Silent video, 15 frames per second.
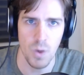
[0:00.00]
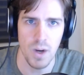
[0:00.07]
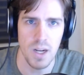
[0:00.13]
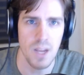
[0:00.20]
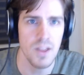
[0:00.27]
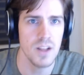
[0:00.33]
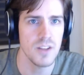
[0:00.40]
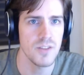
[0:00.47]
And I
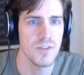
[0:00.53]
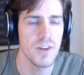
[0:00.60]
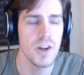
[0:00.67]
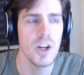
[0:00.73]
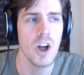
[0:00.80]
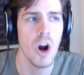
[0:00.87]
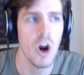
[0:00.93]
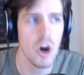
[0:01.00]
think that's a very
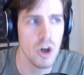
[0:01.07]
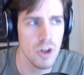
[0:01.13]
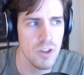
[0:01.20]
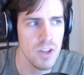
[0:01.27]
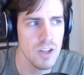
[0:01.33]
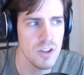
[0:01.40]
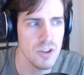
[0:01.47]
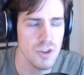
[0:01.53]
hard
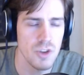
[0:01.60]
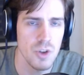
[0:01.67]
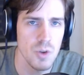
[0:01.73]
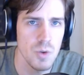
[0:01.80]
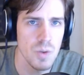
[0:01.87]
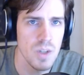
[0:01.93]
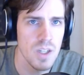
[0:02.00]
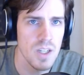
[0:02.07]
thing to
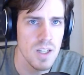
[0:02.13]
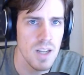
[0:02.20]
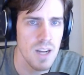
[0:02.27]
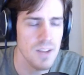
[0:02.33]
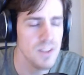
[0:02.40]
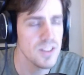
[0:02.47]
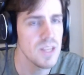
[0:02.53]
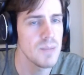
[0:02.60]
do, and
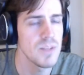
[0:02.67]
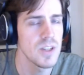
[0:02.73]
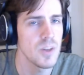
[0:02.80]
this game did